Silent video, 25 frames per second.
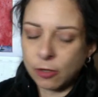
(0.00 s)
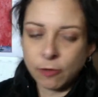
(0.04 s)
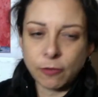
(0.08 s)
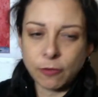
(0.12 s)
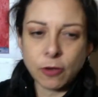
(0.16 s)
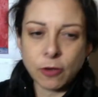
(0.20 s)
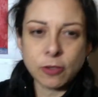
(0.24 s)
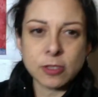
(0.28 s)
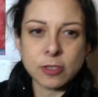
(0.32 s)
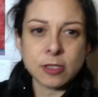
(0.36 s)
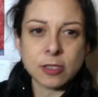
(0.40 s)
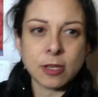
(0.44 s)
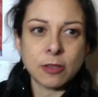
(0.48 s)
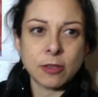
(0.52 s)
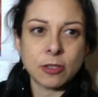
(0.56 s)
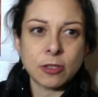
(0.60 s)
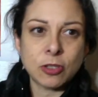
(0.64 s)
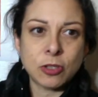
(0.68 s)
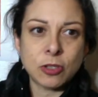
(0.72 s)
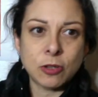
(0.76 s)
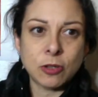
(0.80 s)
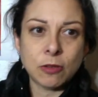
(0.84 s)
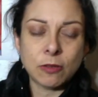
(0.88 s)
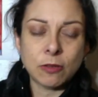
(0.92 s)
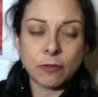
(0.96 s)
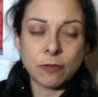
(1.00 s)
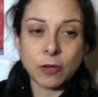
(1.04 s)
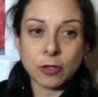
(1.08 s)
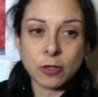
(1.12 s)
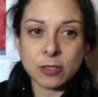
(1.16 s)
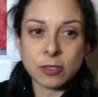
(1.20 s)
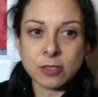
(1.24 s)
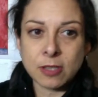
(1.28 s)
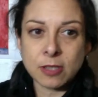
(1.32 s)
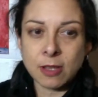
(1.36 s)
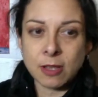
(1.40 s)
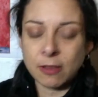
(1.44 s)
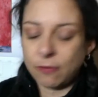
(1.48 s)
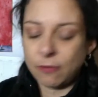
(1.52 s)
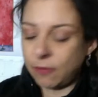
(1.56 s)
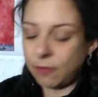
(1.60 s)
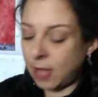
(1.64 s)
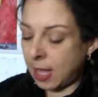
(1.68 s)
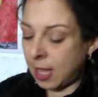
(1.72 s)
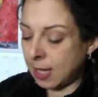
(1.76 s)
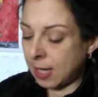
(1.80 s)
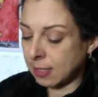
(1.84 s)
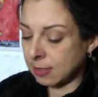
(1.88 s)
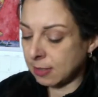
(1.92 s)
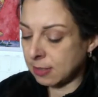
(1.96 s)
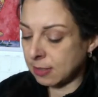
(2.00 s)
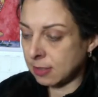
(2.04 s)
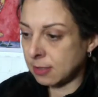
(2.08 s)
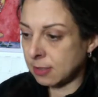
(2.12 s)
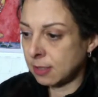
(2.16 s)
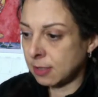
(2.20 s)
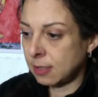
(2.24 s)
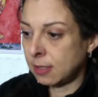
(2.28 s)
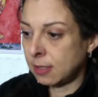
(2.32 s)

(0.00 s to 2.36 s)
focused on the truth, focused on the facts,